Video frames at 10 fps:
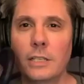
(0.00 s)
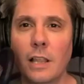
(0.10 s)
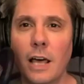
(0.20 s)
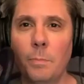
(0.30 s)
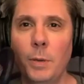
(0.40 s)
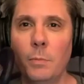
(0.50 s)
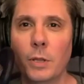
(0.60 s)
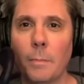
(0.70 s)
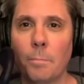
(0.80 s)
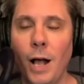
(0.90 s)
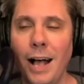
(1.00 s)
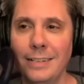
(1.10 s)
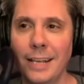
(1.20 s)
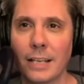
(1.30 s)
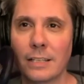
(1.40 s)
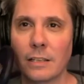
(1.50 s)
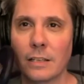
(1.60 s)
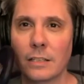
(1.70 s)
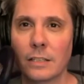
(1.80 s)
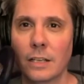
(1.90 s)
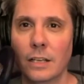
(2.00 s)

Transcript: a lot of people that bought Teslas,